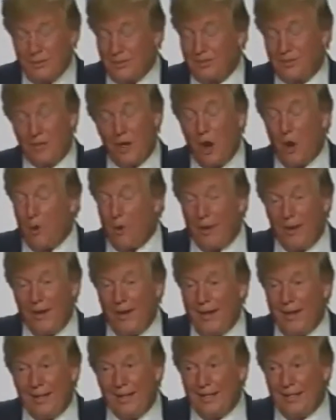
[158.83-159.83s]

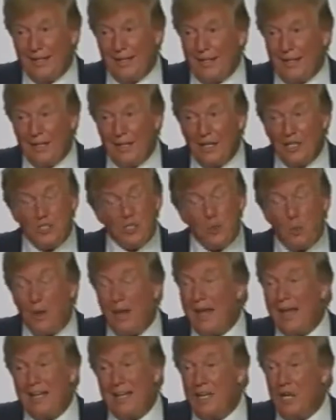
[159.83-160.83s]
Sorry, it's the
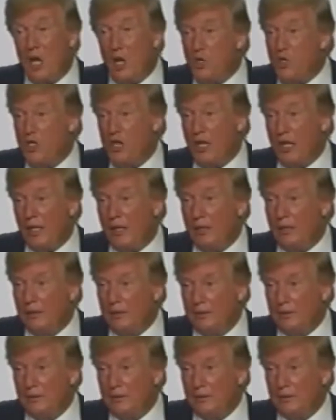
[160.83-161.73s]
way I negotiate.